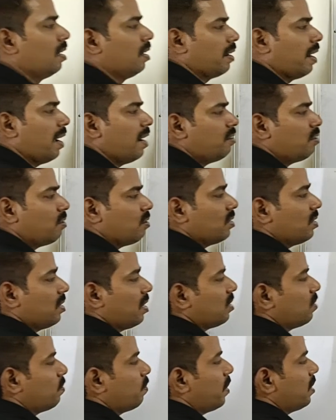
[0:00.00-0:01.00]

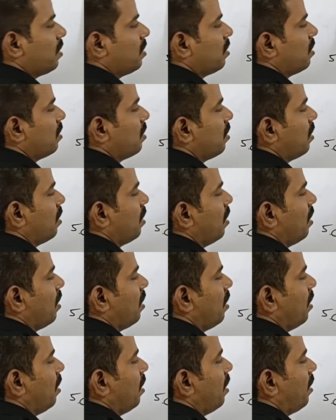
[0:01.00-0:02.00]
Nitrogenous base,
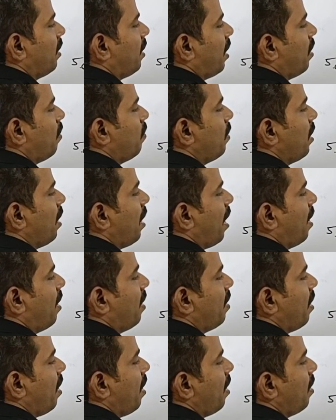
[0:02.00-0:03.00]
it can be
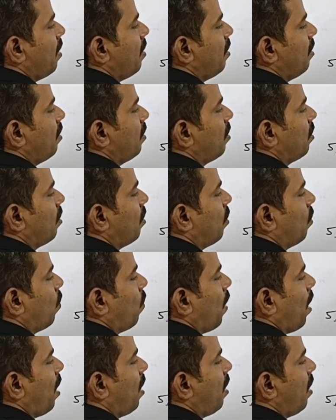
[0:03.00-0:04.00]
adenine,
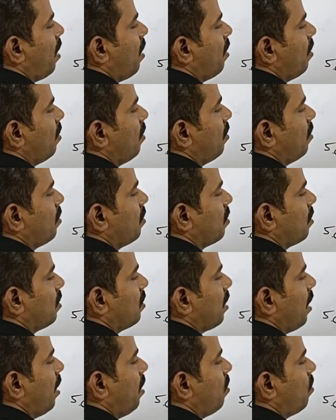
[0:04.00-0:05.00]
guanine,
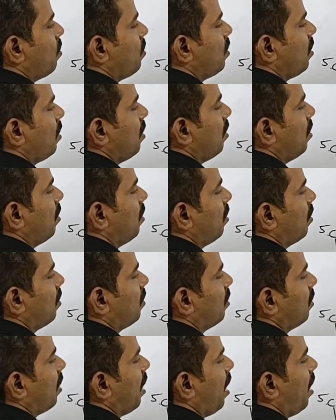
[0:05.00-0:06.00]
cytosine,
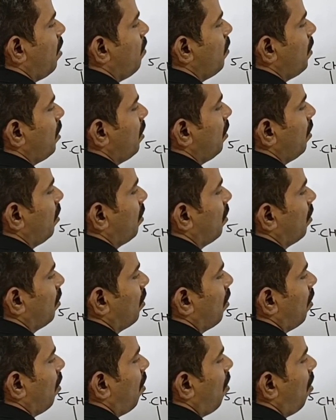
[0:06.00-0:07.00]
thymine,
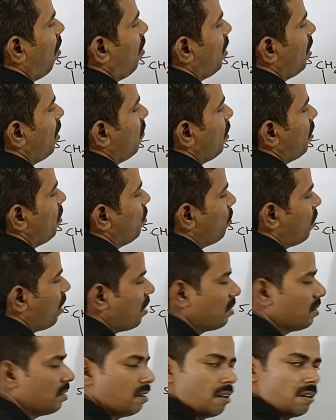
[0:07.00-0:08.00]
or even
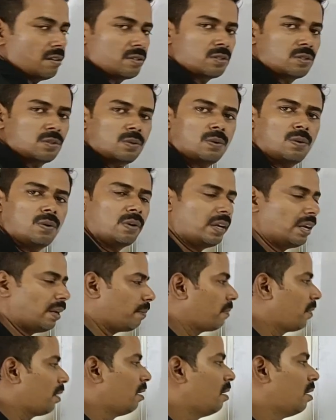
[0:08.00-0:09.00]
uracil also.
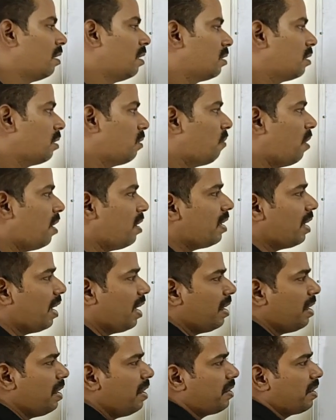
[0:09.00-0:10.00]
Okay, so when
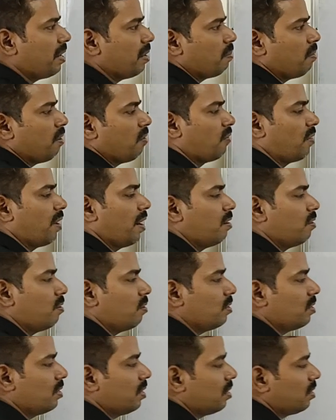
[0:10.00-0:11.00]
any type of
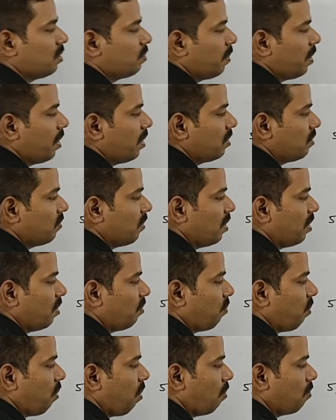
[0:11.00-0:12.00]
nitrogenous base, when it
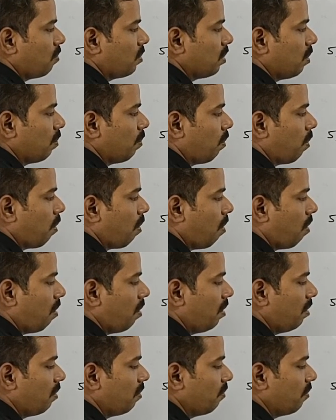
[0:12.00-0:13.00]
forms a
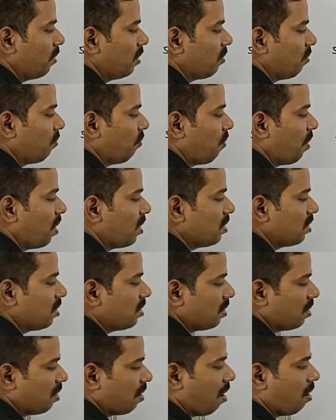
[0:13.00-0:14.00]
bond with the
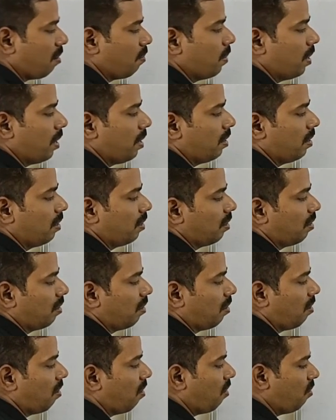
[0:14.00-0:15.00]
first carbon
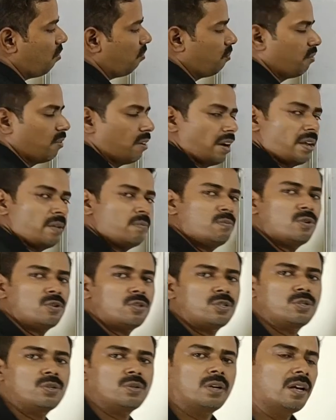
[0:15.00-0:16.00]
of
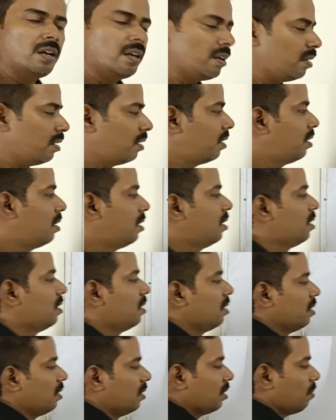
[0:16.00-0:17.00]
ribose sugar,
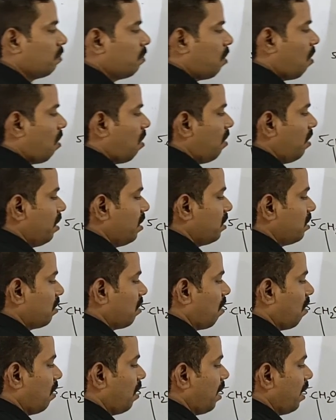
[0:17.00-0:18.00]
the bond is
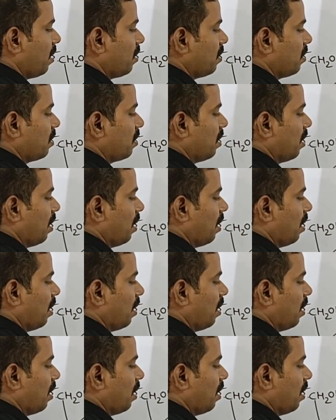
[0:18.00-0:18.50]
called as